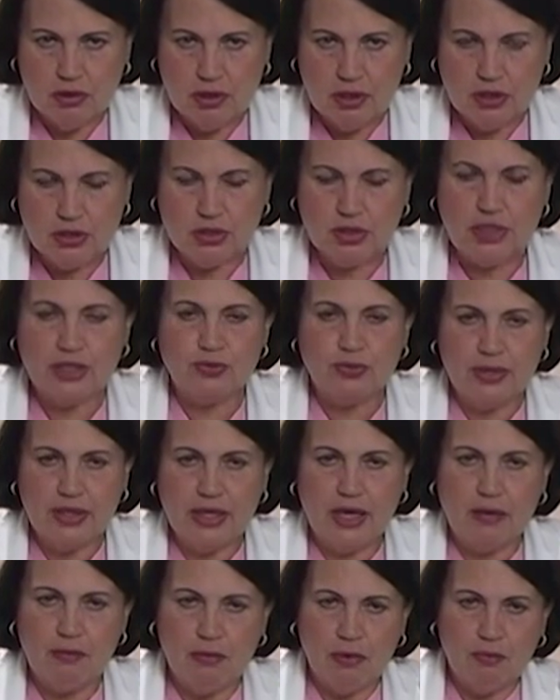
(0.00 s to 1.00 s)
And so that's where he
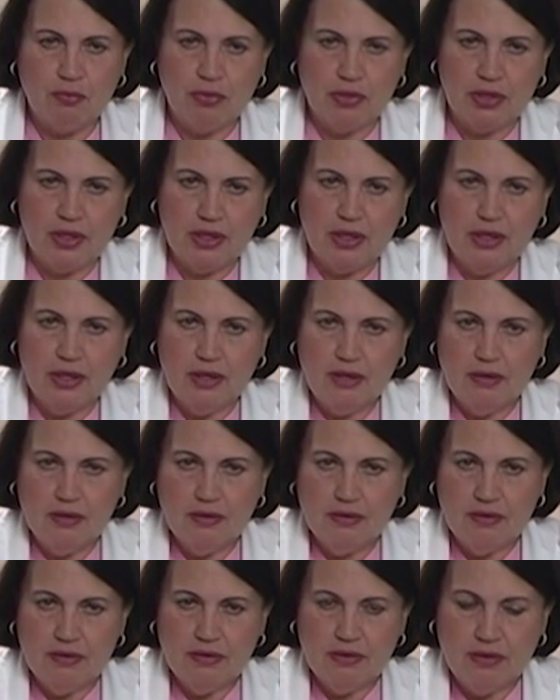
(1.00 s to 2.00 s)
came up with the,
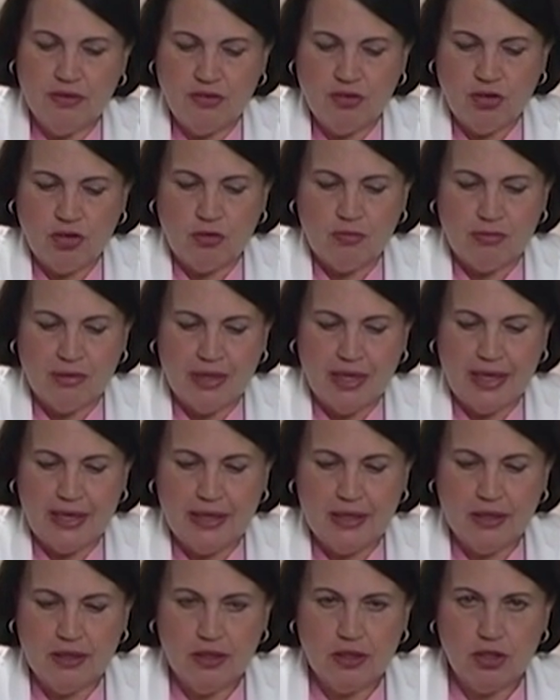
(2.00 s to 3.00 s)
the term
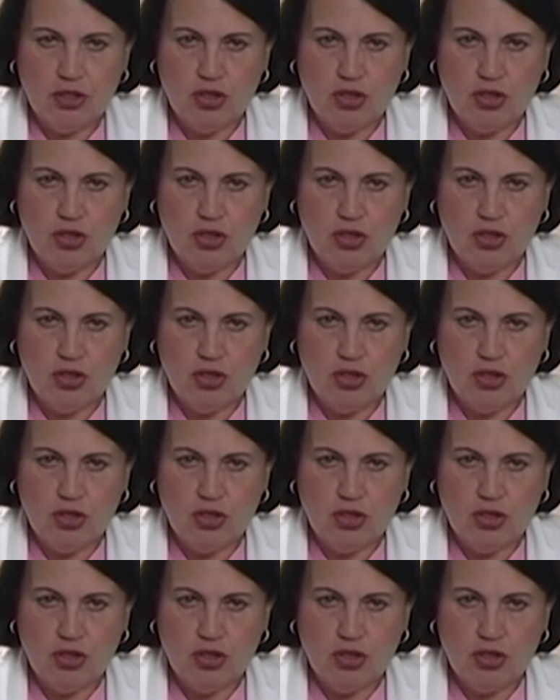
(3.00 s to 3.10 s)
like